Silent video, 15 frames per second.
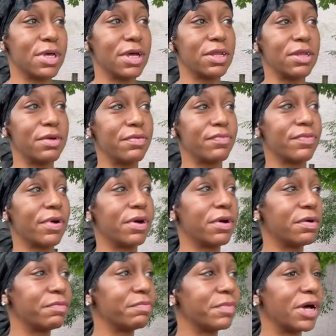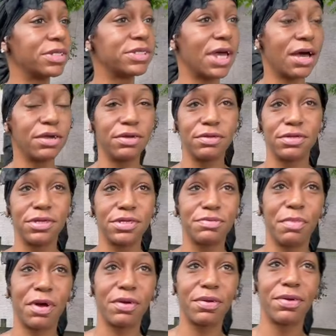I love Italian is my